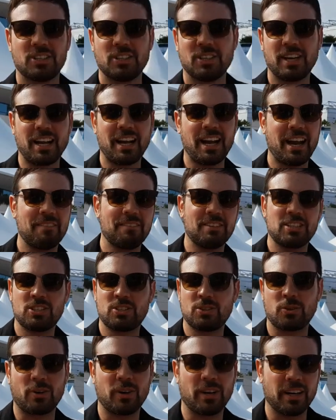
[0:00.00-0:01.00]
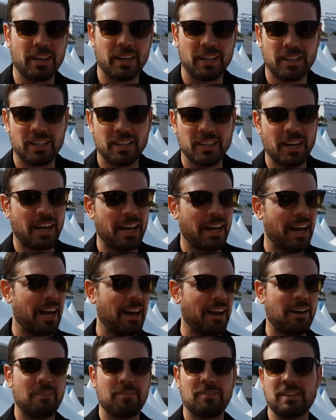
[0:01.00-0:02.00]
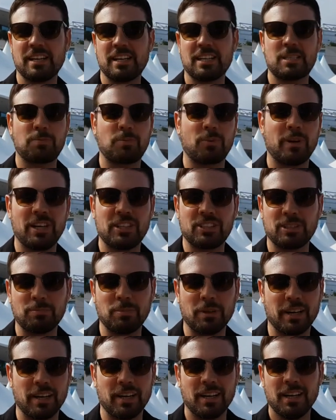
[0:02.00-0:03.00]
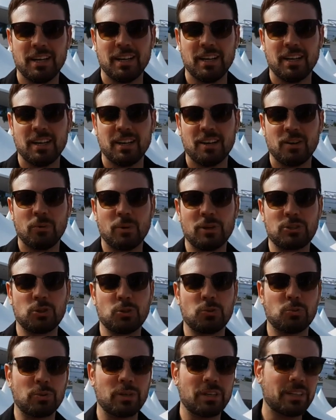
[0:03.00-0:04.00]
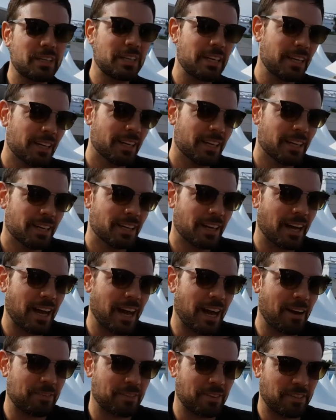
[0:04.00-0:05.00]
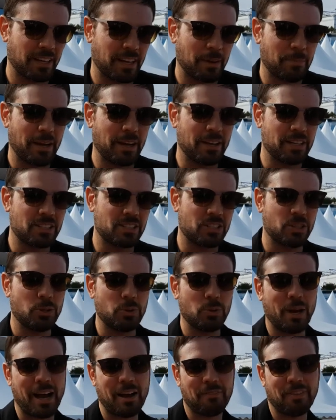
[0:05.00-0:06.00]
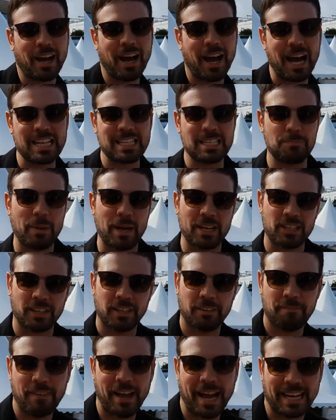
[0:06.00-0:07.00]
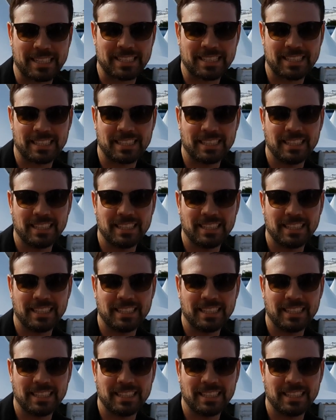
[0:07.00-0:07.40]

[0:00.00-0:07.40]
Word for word: So you gotta have the story, you gotta have the inspiration, but what you really have to think about is, do you have the hot special effects?